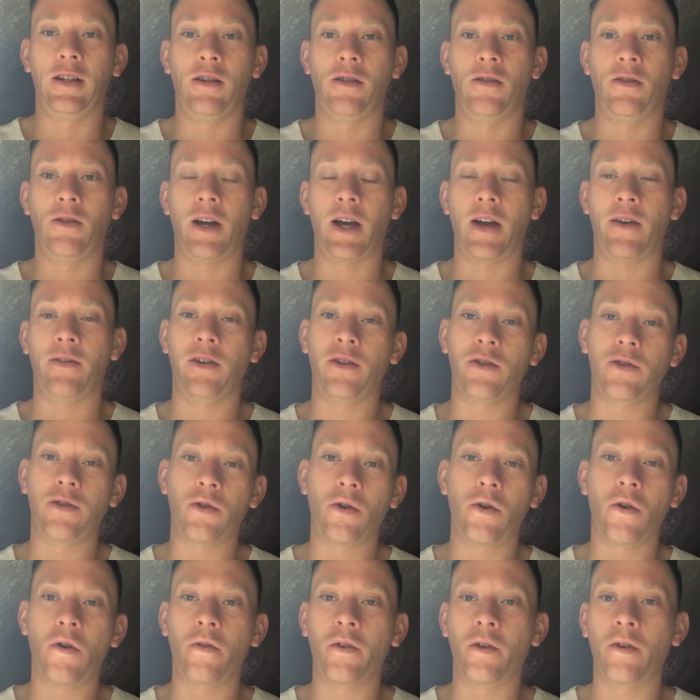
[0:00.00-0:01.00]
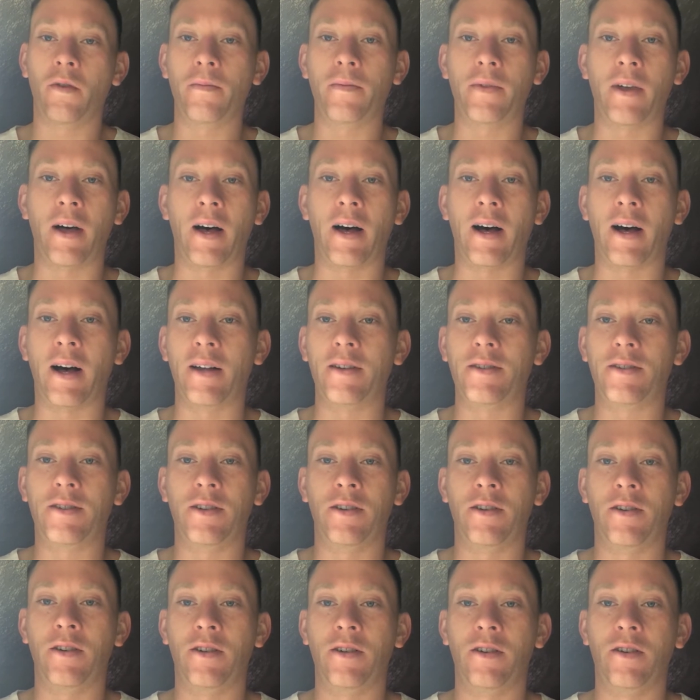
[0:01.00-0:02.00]
have control of your own thoughts,
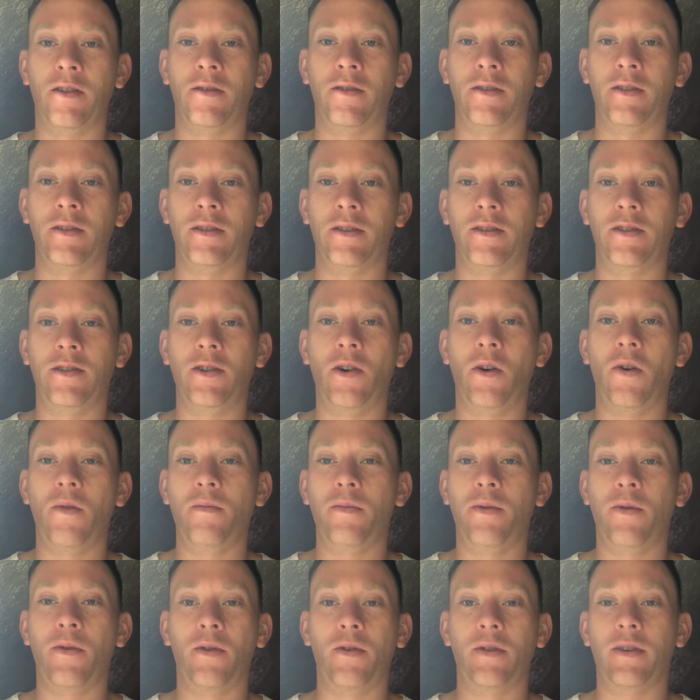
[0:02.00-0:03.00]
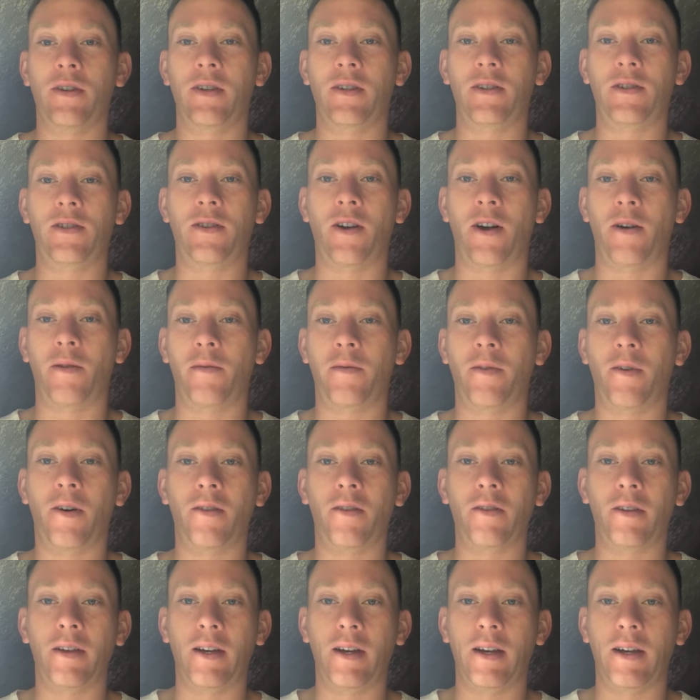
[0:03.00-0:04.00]
and it's so important to start with
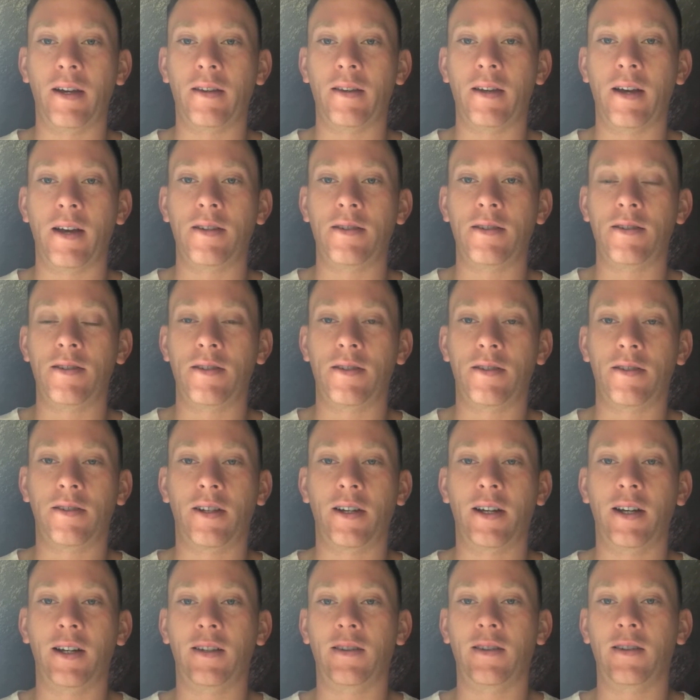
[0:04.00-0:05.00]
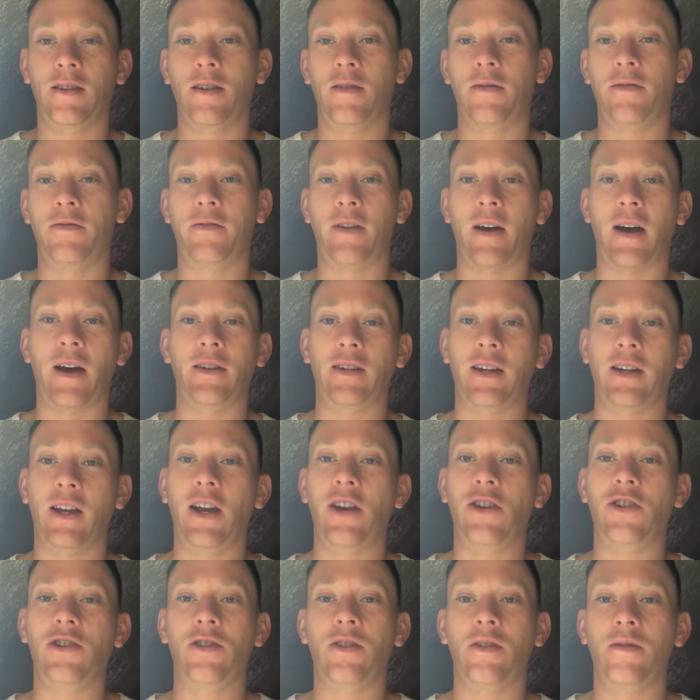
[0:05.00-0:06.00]
all that. That is just like the
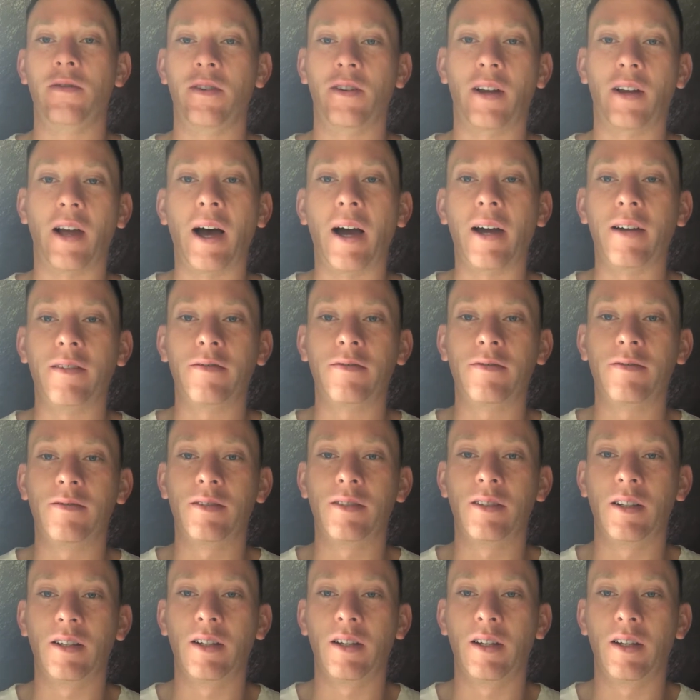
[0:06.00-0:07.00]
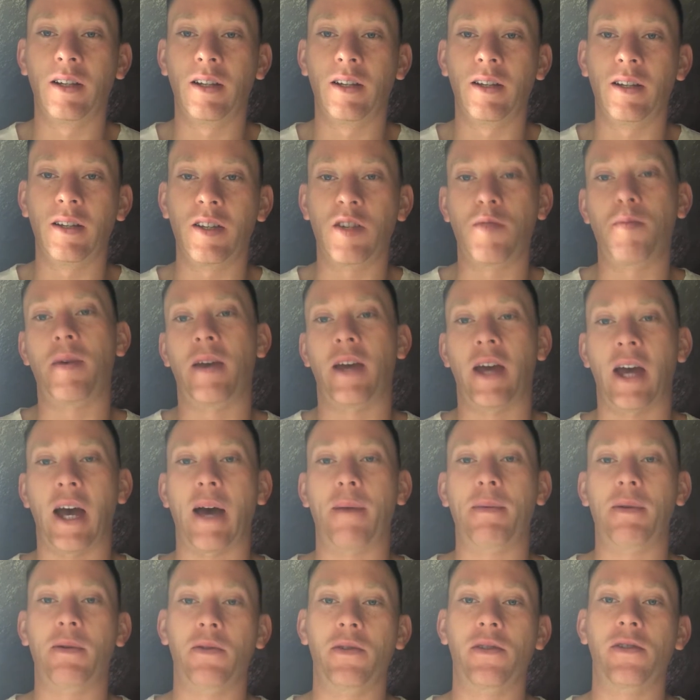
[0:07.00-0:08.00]
foundation of your life, is to be
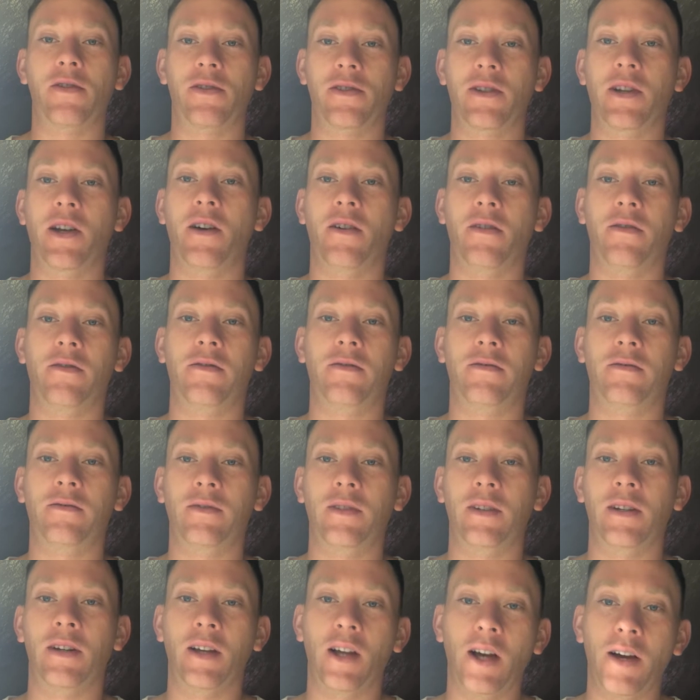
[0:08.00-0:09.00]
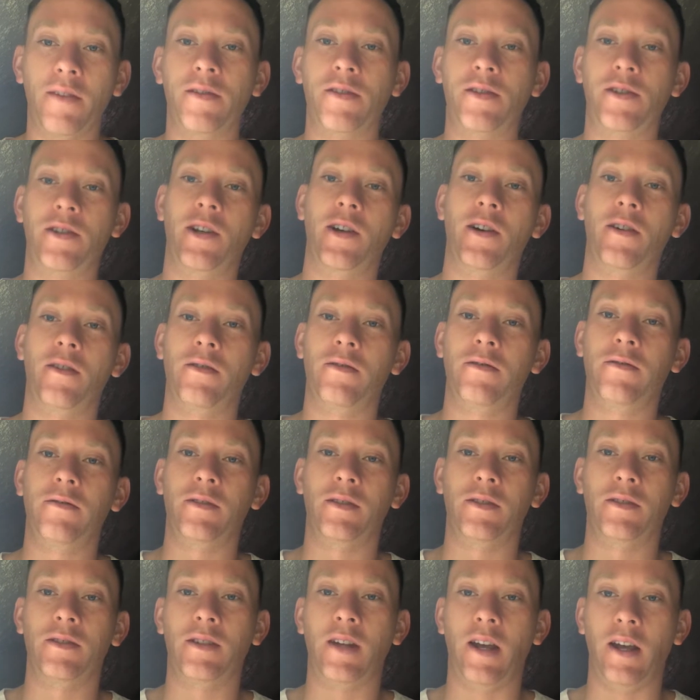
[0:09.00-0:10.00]
happy with yourself and love yourself
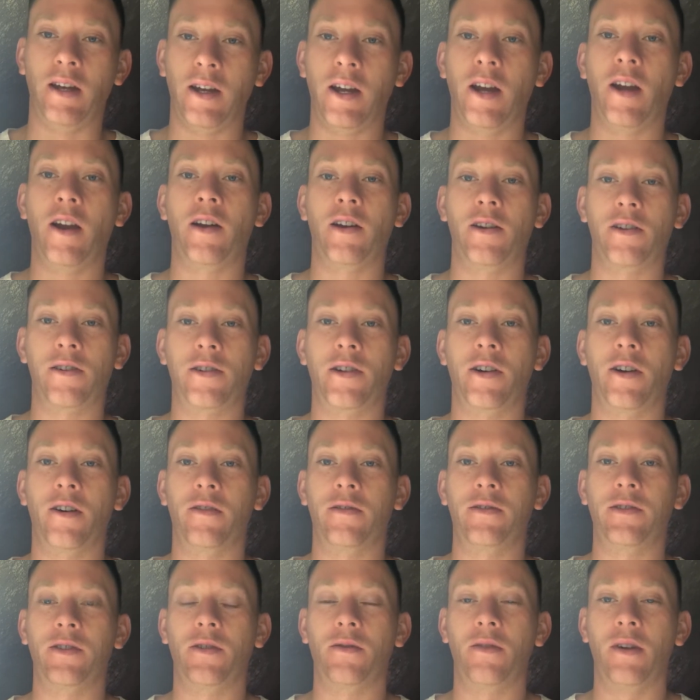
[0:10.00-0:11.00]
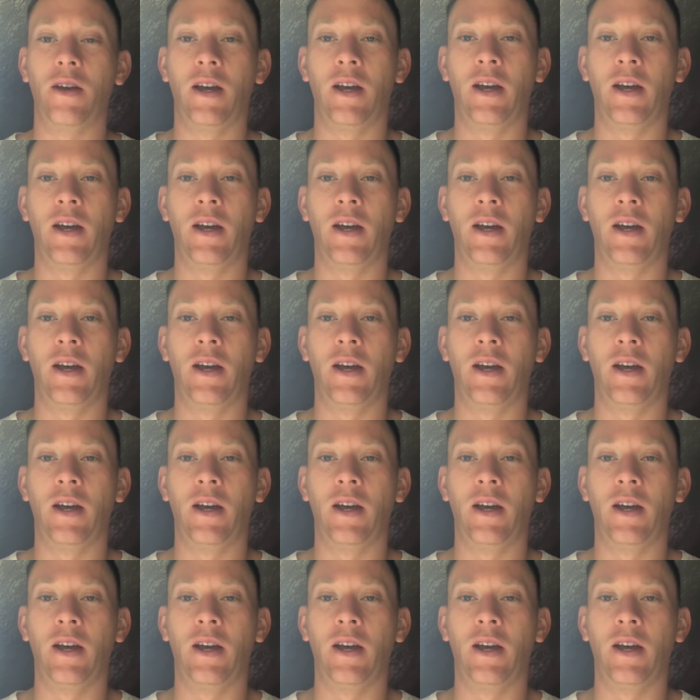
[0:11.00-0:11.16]
and take care of yourself. So,